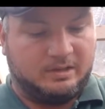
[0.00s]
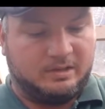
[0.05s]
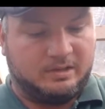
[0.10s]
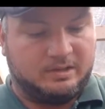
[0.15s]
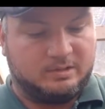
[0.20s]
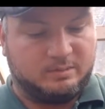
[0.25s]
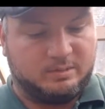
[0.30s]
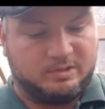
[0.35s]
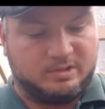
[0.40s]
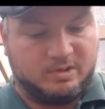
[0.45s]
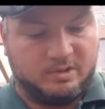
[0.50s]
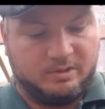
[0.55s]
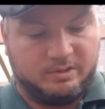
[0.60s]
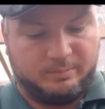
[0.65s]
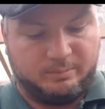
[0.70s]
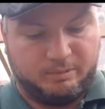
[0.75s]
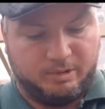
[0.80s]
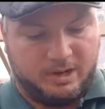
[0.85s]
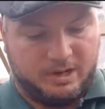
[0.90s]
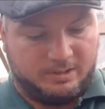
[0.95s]
This one's got the
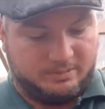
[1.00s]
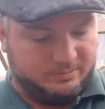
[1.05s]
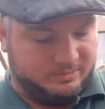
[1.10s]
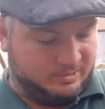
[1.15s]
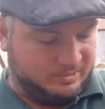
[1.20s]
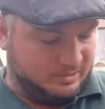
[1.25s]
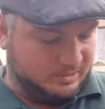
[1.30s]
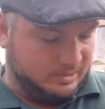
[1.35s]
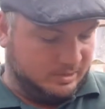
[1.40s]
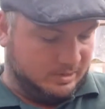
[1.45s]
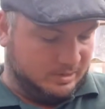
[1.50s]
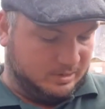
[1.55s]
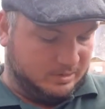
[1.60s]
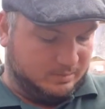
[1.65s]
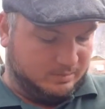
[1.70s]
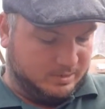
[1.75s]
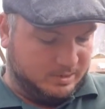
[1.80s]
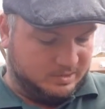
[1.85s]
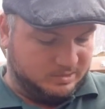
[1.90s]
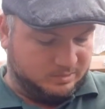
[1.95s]
browns,
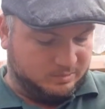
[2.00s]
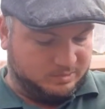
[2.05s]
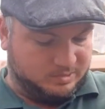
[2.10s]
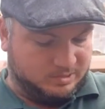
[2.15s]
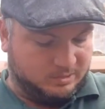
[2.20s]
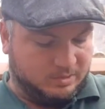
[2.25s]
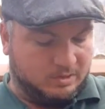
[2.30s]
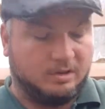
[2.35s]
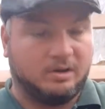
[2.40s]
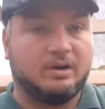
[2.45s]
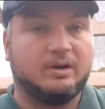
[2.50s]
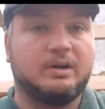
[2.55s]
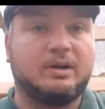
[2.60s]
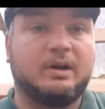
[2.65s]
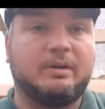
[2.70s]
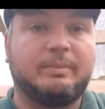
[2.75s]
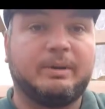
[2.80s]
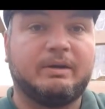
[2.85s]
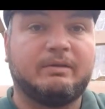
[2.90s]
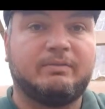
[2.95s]
it's also got
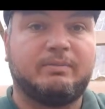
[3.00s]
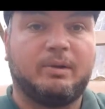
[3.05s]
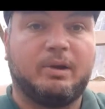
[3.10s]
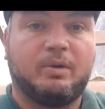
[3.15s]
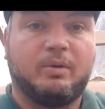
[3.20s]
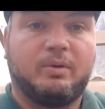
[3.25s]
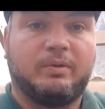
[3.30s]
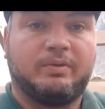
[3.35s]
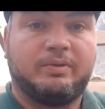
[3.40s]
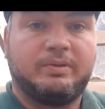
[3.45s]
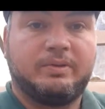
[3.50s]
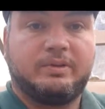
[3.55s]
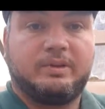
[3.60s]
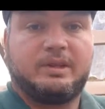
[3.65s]
a bit of blue on